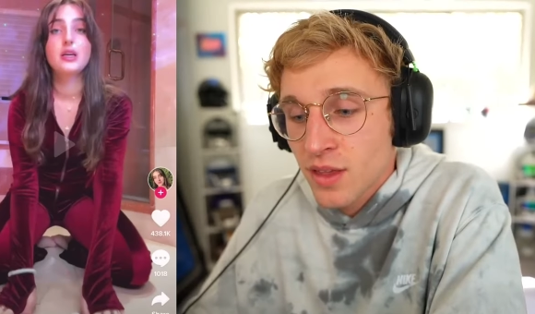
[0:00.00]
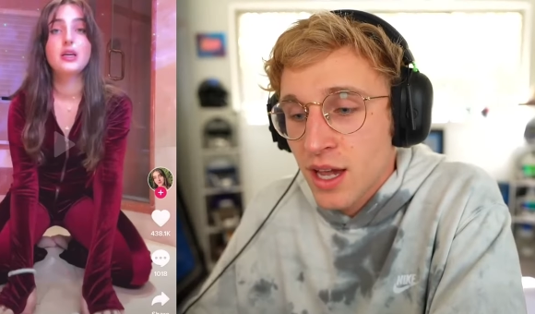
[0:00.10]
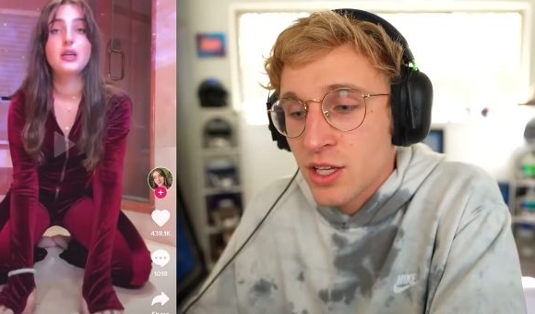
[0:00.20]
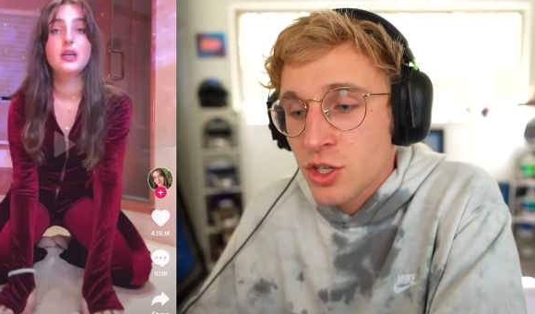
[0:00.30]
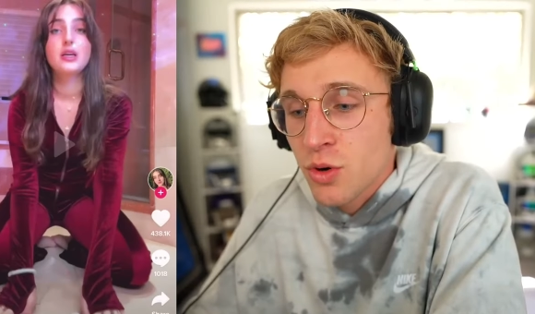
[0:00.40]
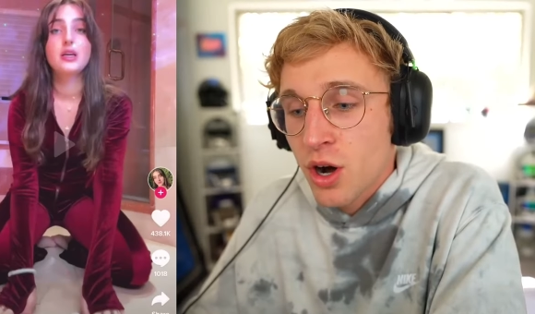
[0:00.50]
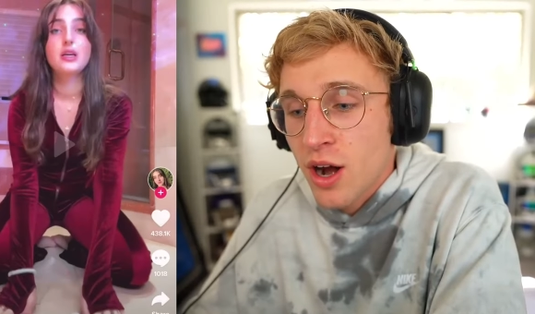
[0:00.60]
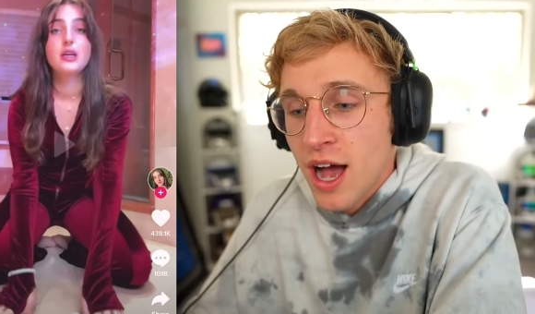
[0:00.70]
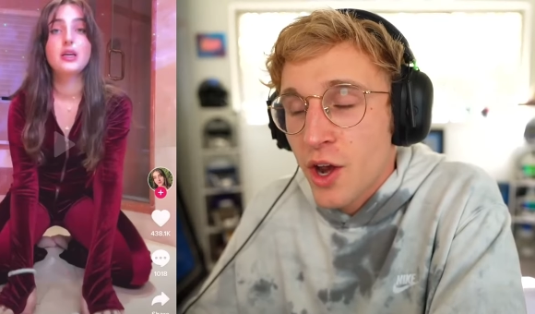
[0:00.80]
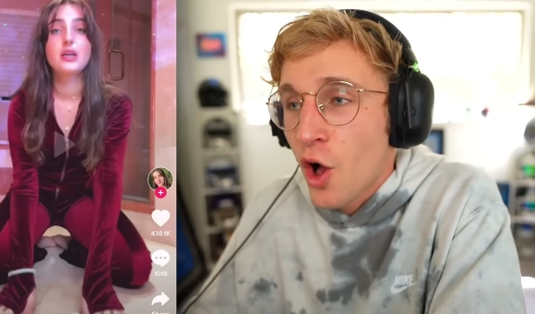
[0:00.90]
Speaker 1: And you are
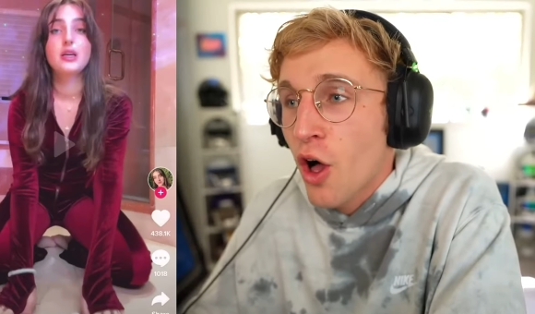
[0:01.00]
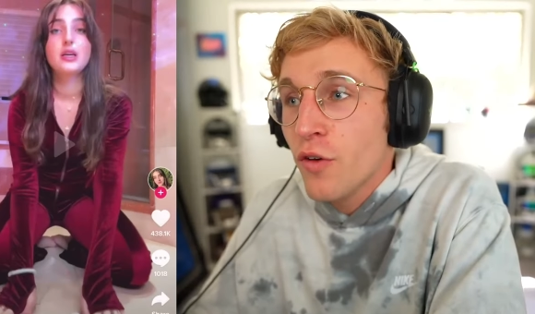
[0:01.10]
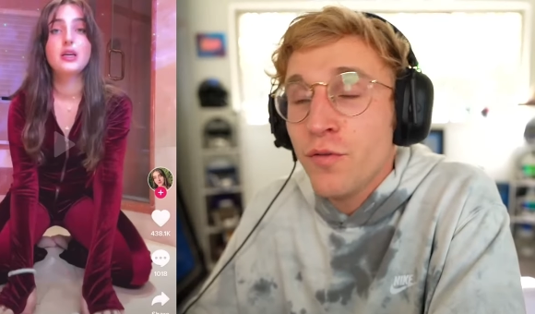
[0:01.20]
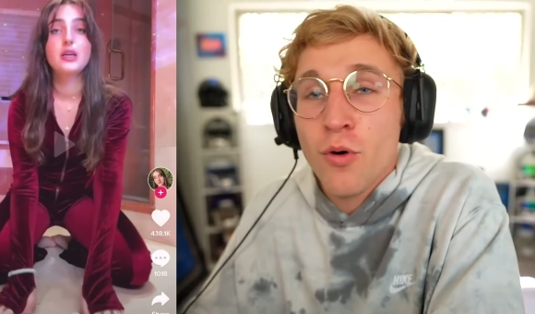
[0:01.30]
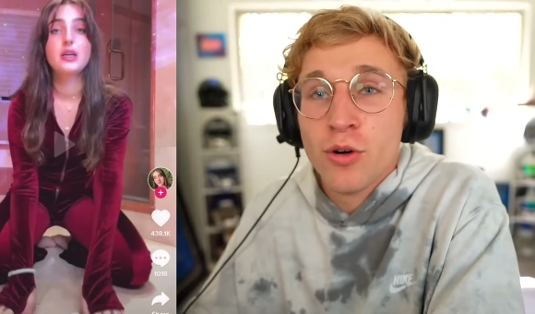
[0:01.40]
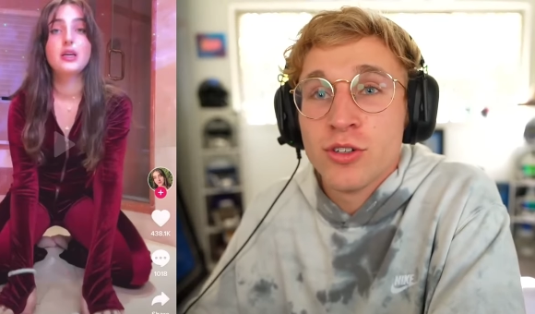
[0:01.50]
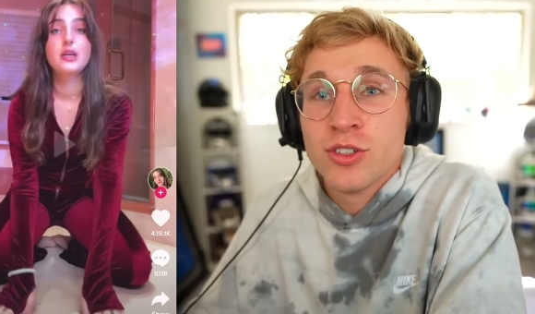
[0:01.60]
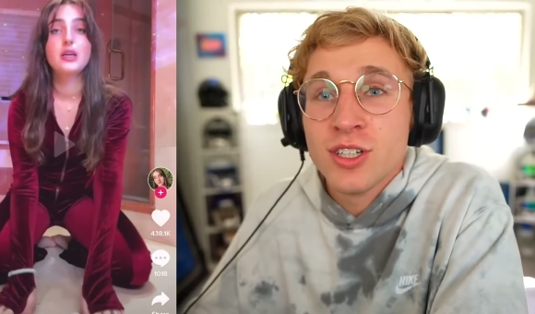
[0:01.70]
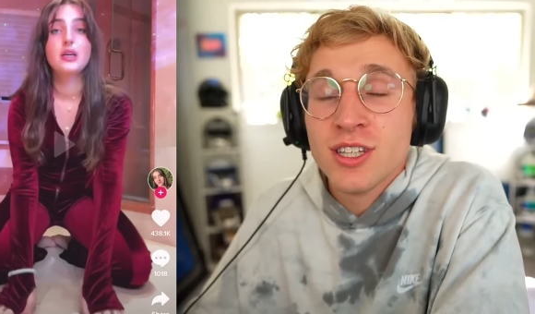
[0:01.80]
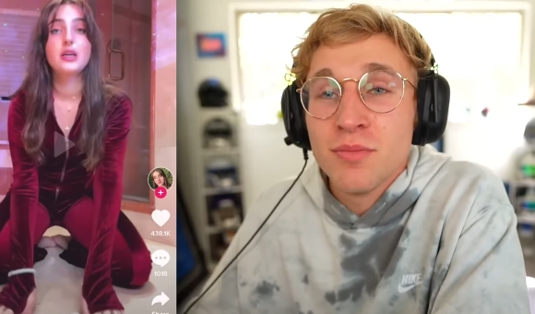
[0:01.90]
on all
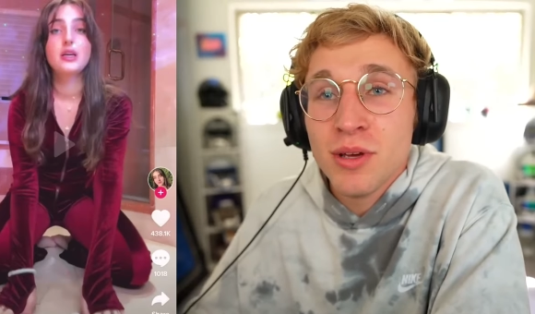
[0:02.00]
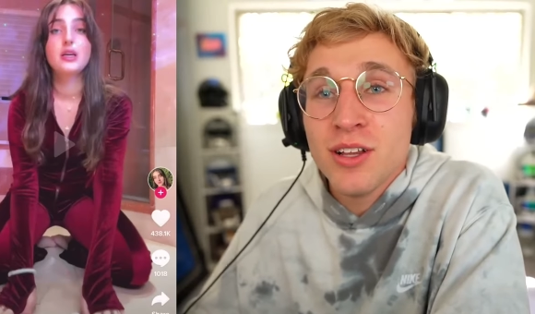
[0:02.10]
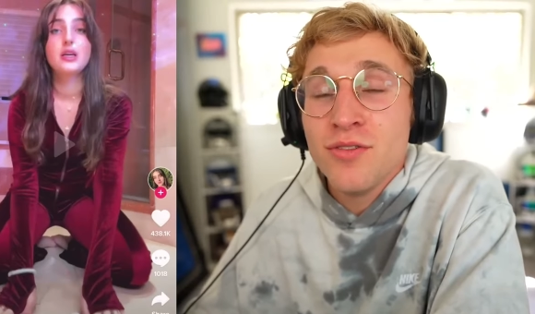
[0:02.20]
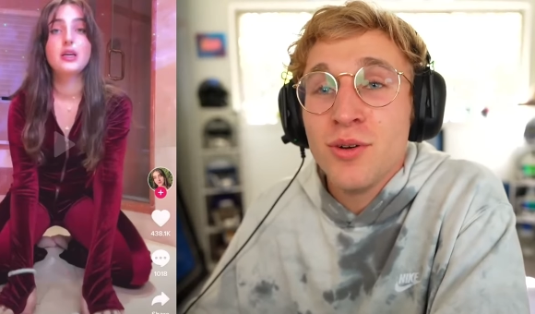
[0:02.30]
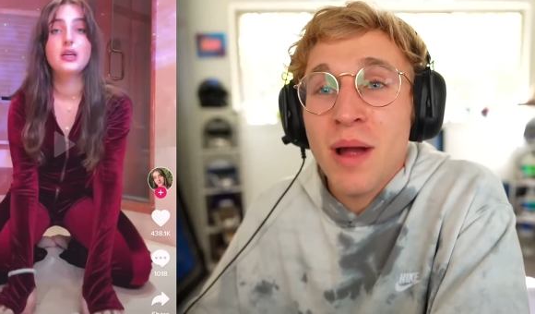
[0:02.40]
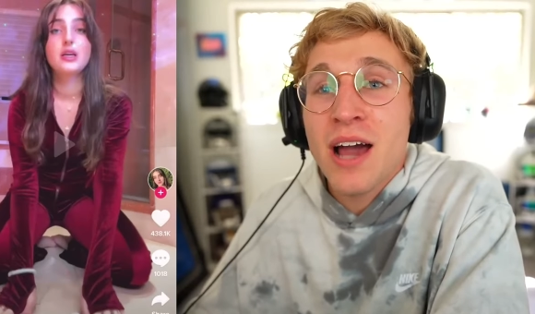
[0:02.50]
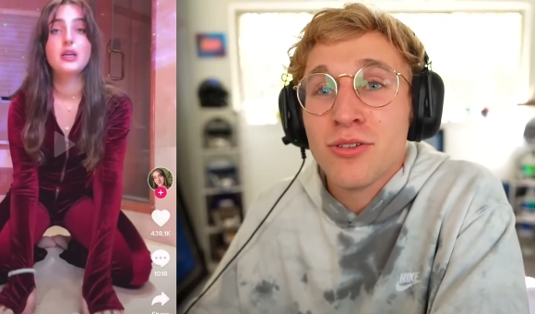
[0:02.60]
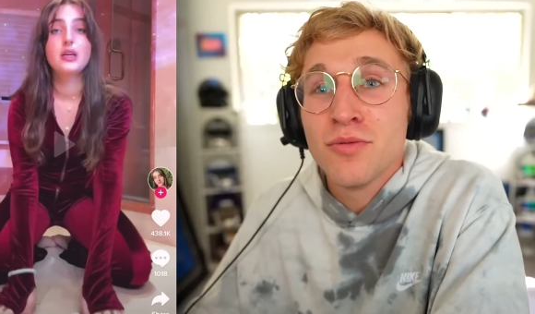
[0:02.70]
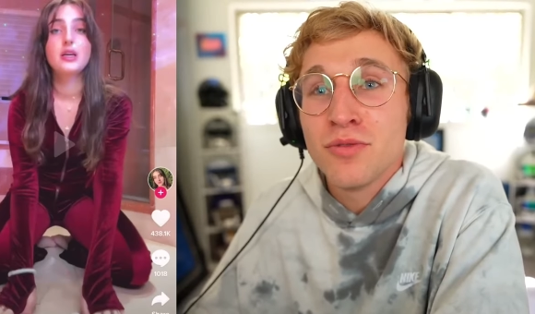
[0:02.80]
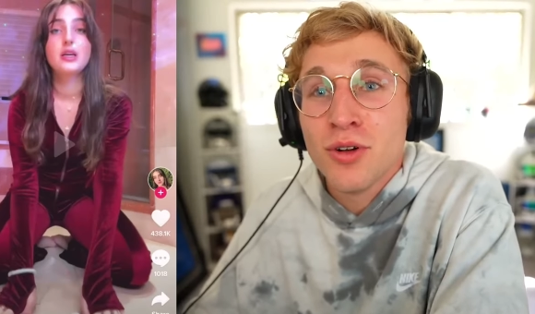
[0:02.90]
fours in the middle of your
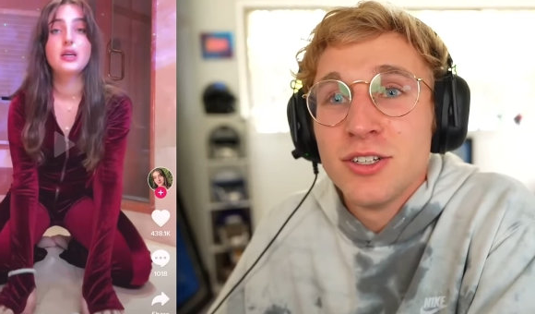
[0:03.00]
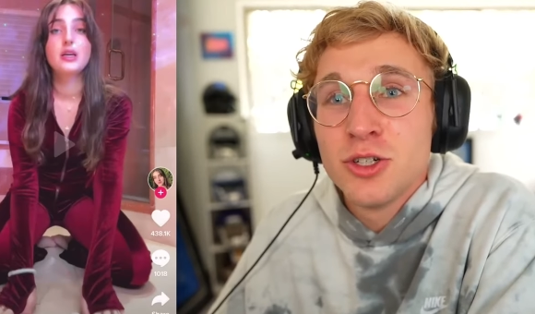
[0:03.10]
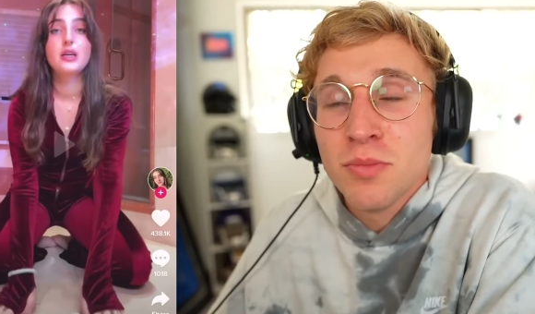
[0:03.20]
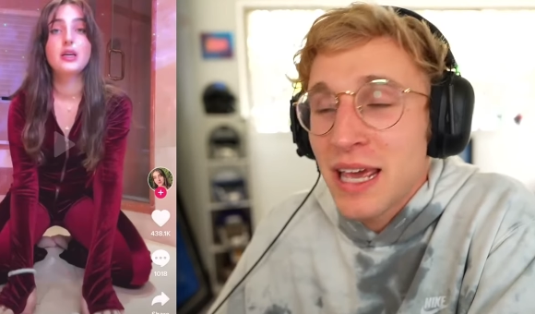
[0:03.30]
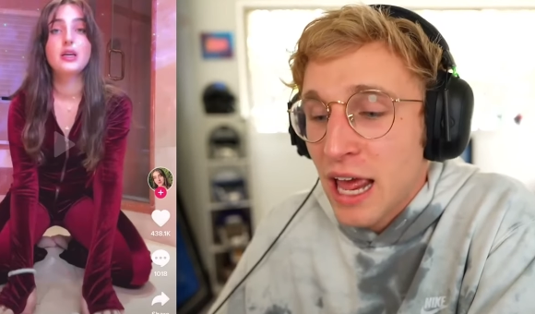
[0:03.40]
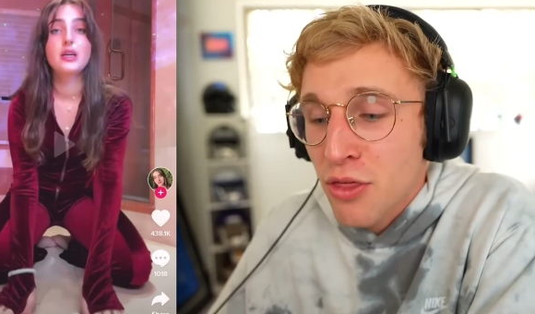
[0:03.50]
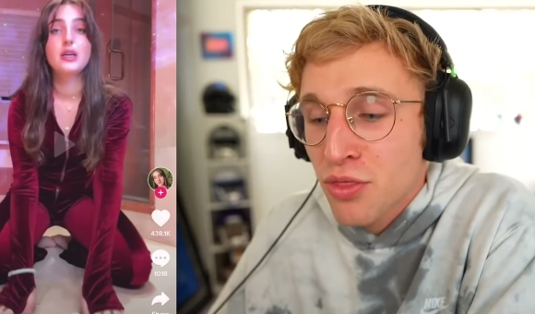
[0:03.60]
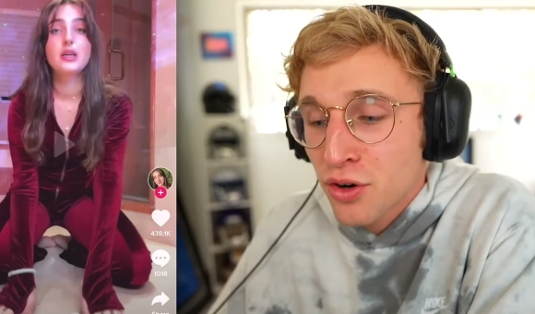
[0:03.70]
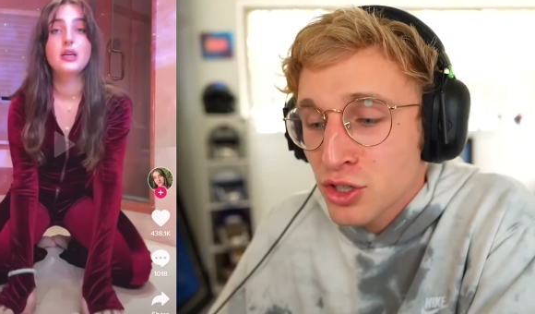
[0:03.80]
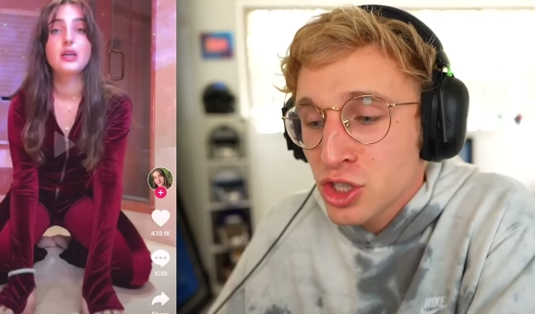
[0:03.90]
bathroom floor to make a
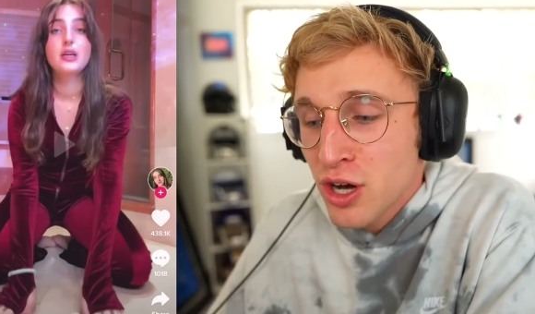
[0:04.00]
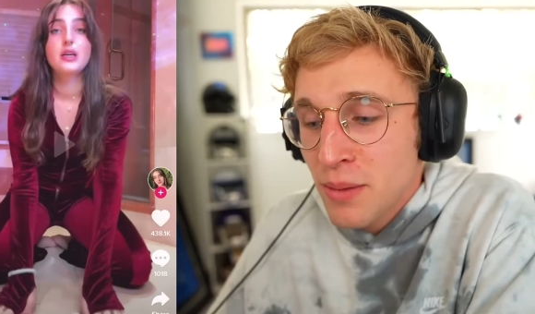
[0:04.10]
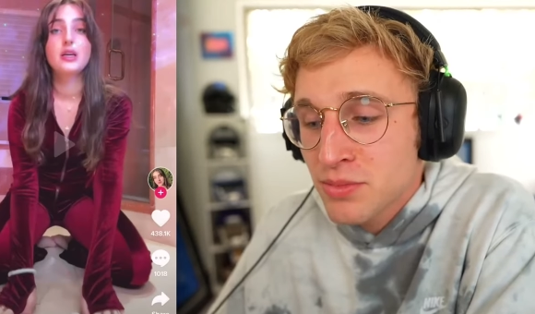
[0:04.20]
thirst trap